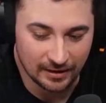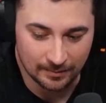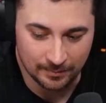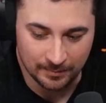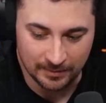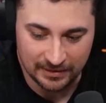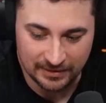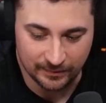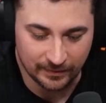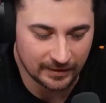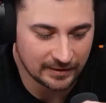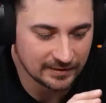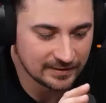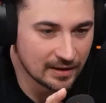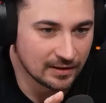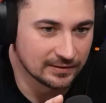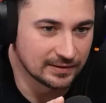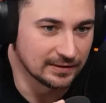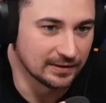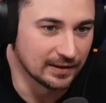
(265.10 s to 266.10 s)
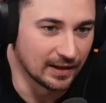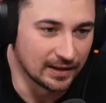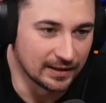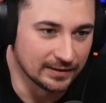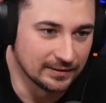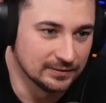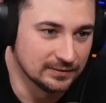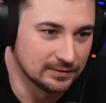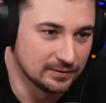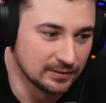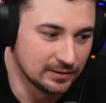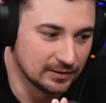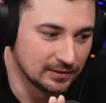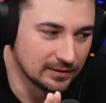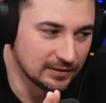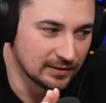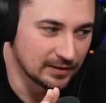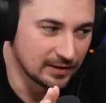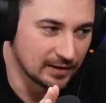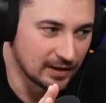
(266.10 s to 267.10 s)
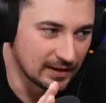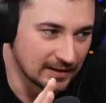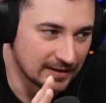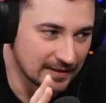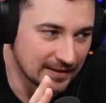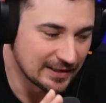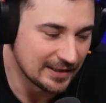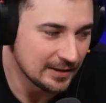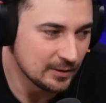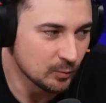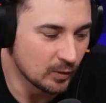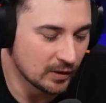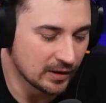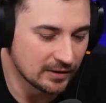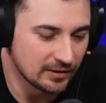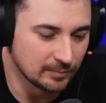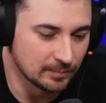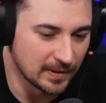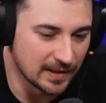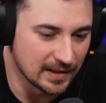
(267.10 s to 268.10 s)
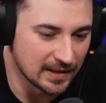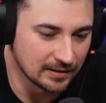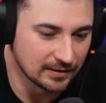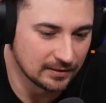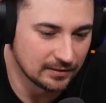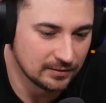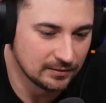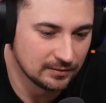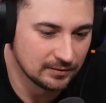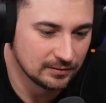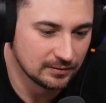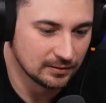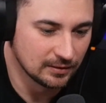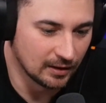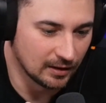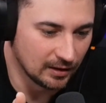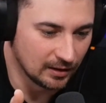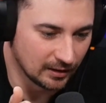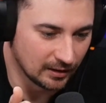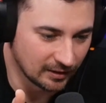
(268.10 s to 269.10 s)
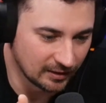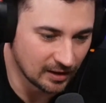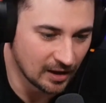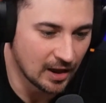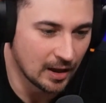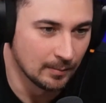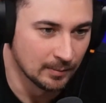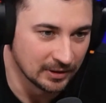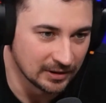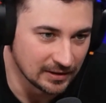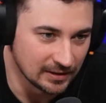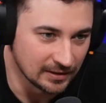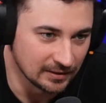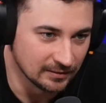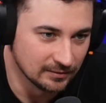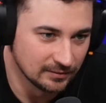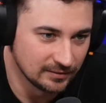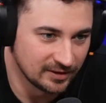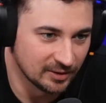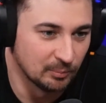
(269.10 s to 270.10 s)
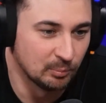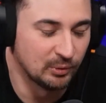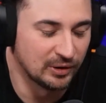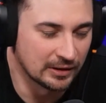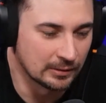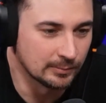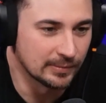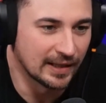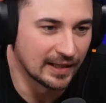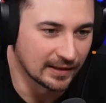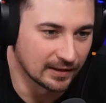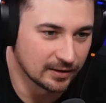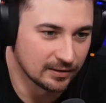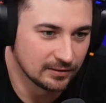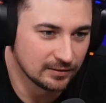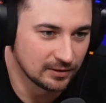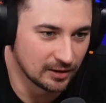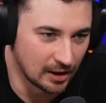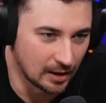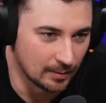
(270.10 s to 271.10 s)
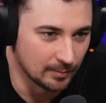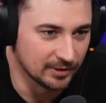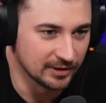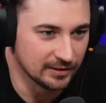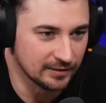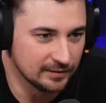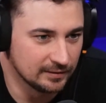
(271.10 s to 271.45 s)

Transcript: He's a very talented guy. And he wanted to make a comedy to bring back comedies.